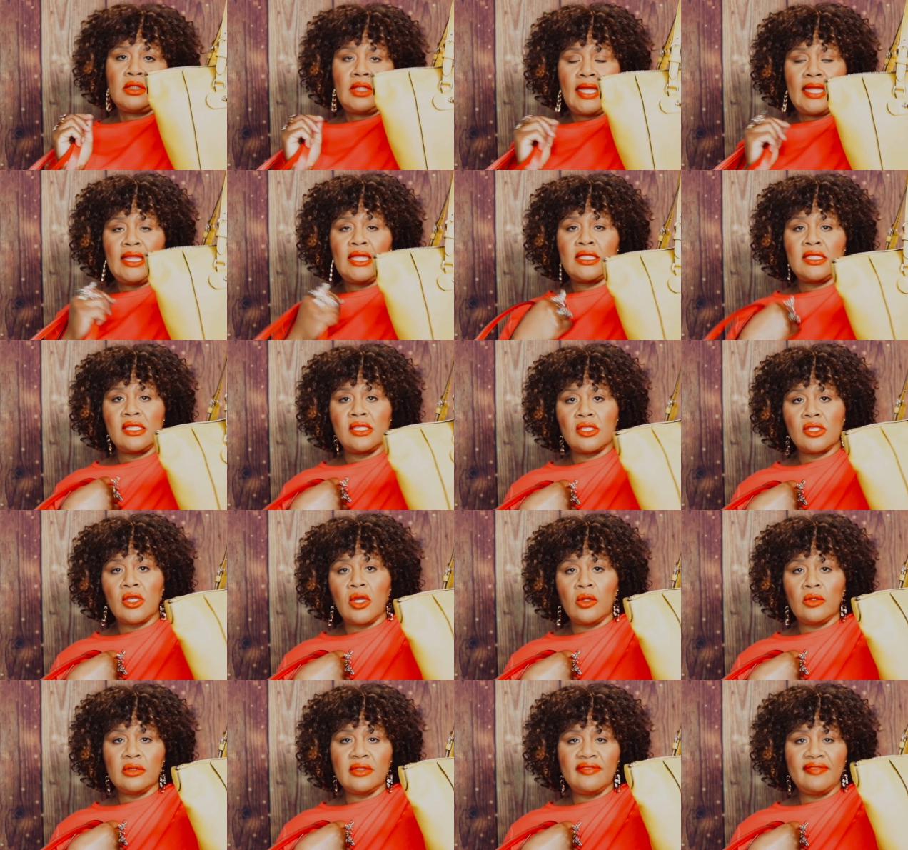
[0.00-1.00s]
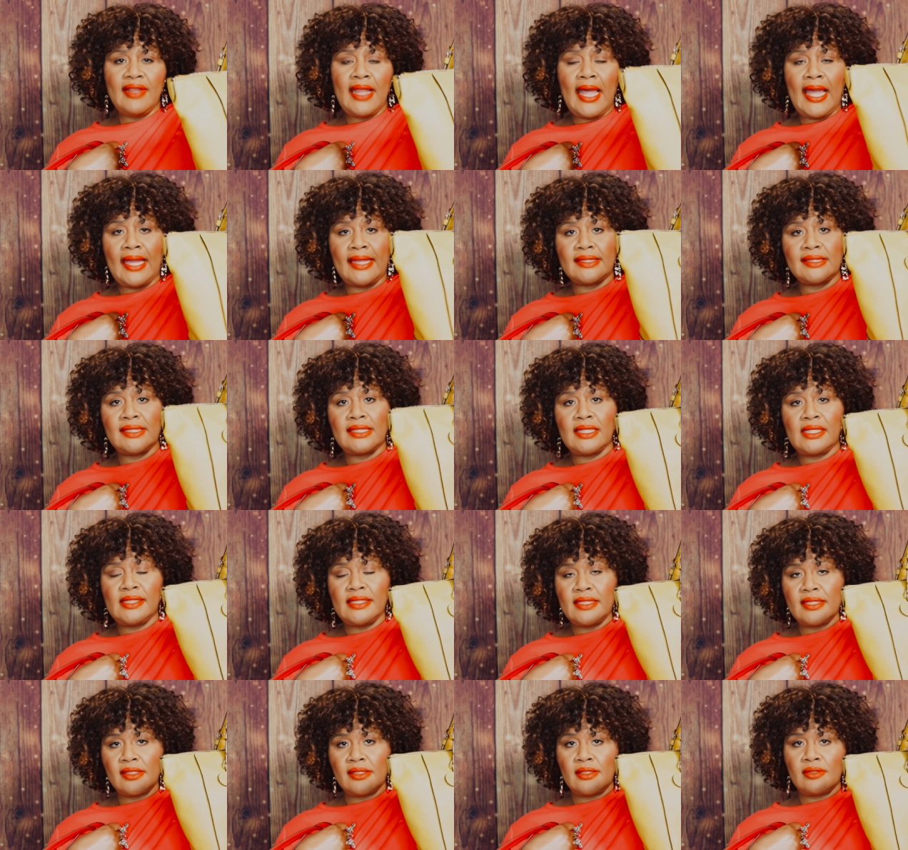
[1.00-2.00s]
And this is gold flax and
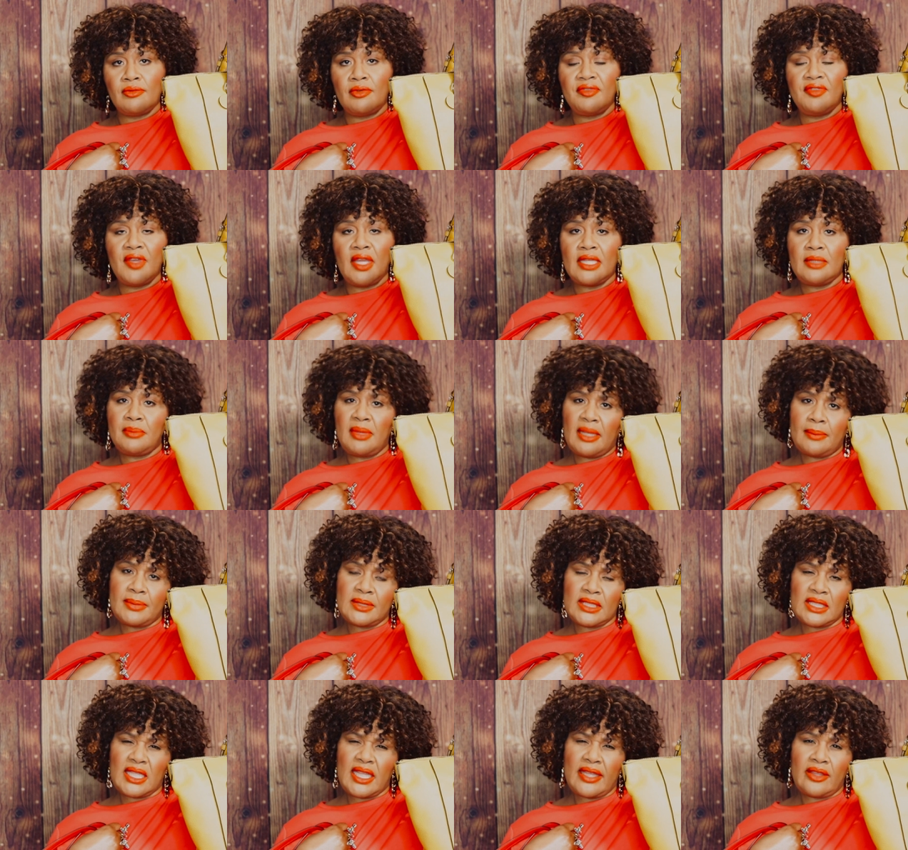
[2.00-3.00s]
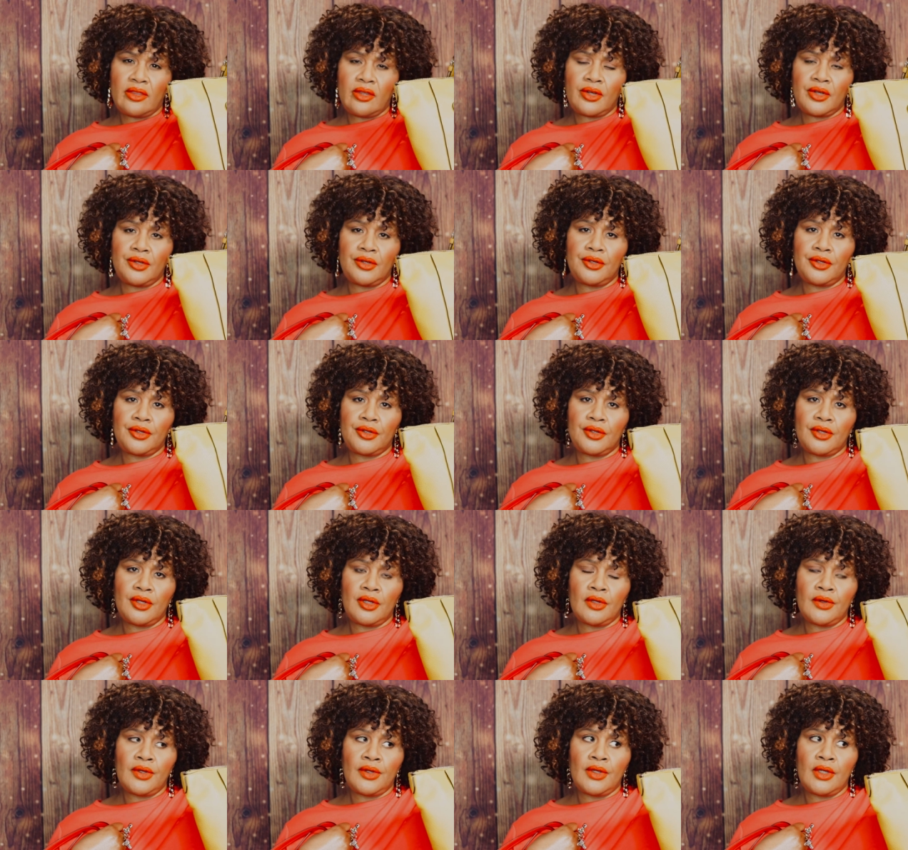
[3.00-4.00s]
it's refined pebbled leather.
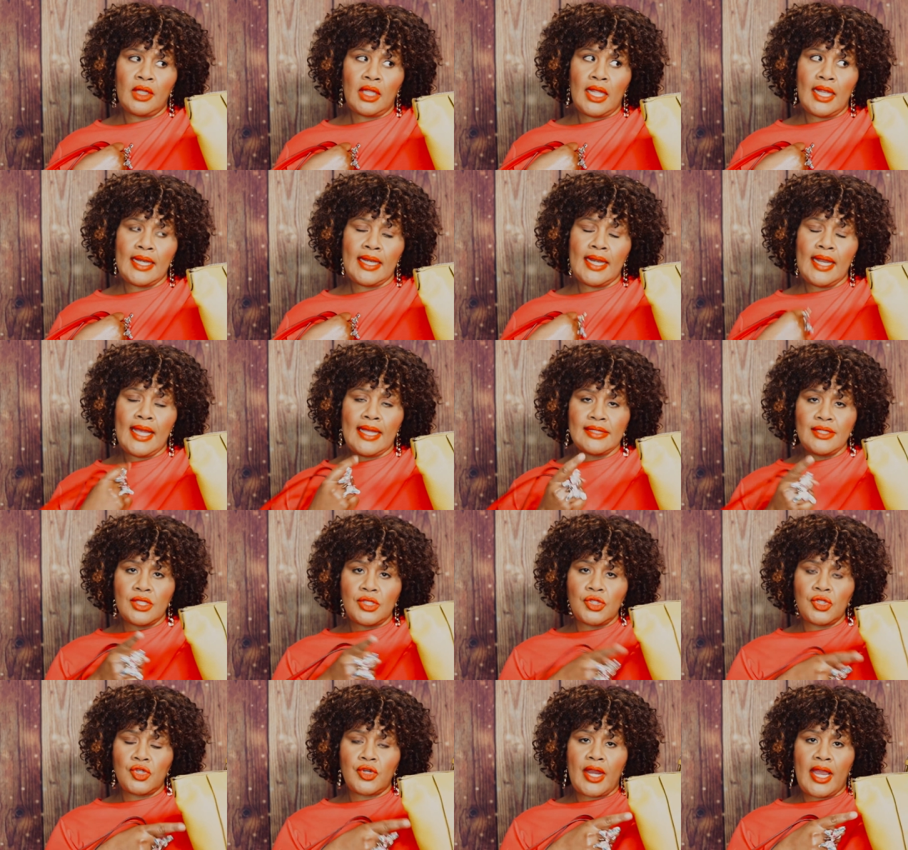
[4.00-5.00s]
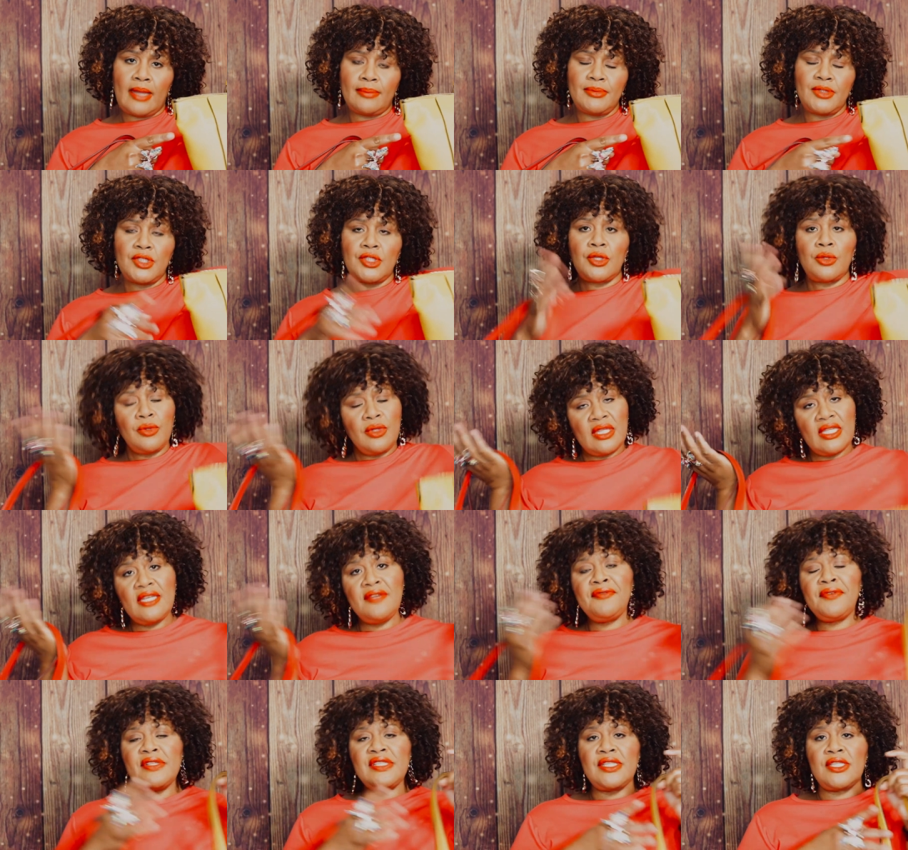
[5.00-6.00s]
And it has a strap. So the
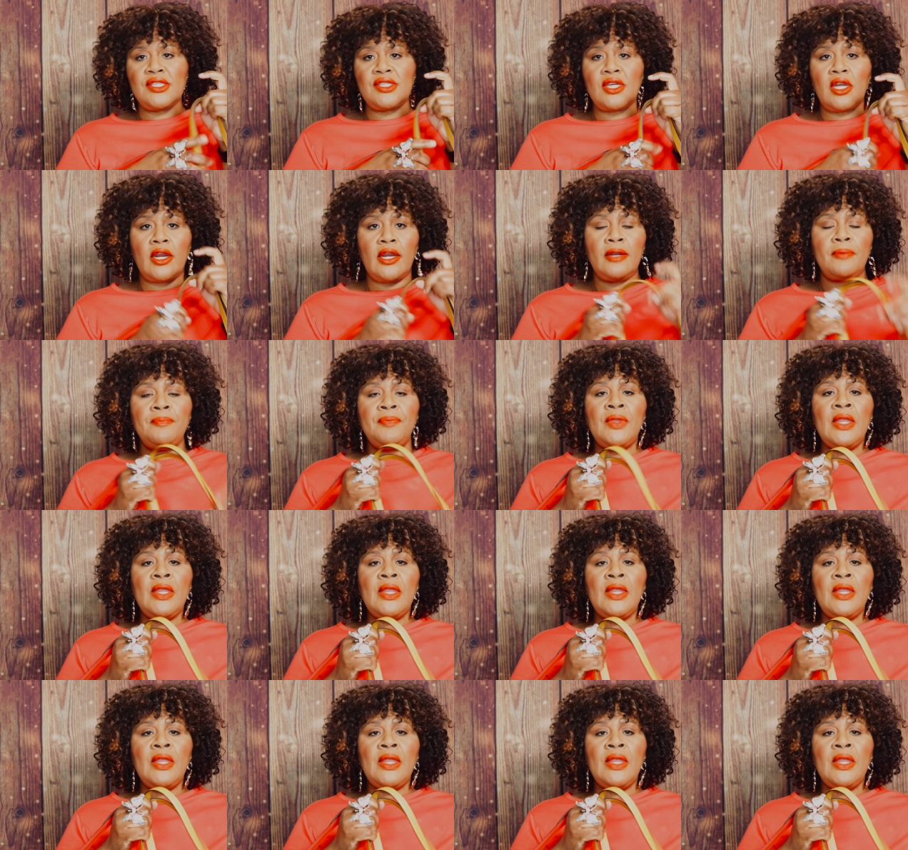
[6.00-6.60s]
differences are,